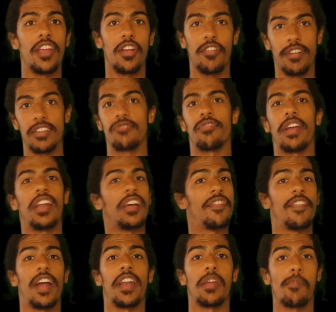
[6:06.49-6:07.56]
increased rate
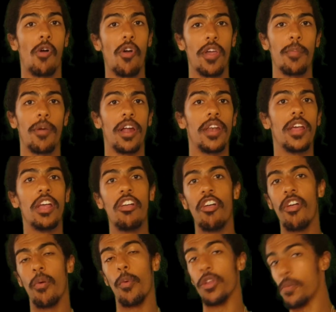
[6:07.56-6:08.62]
of finding Pokemon
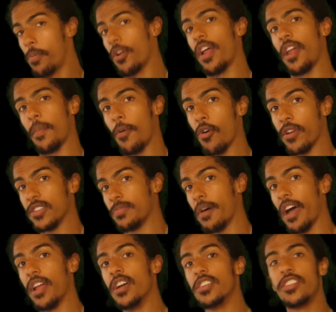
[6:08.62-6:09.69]
when you put out a Pokespot.